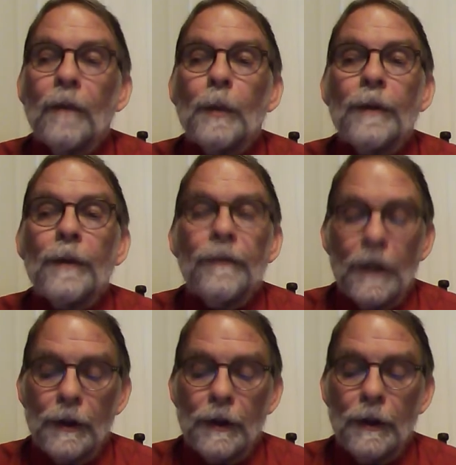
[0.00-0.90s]

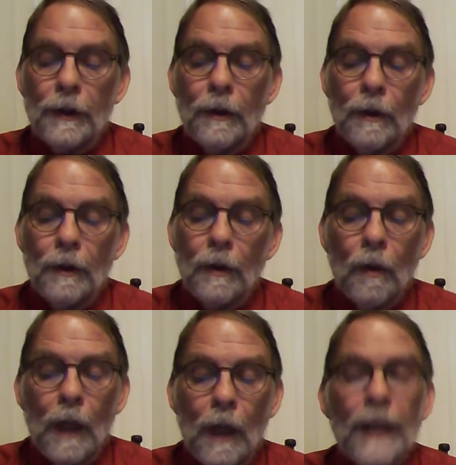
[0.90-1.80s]
proficient.
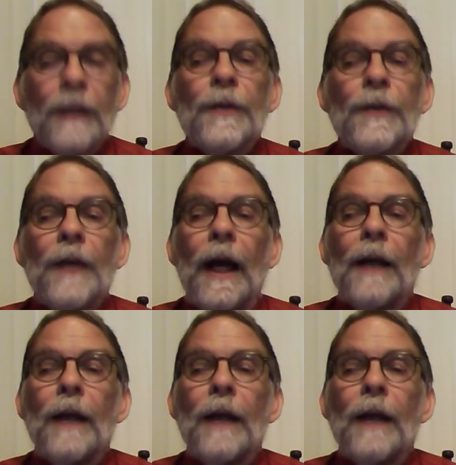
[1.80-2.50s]
Why is that?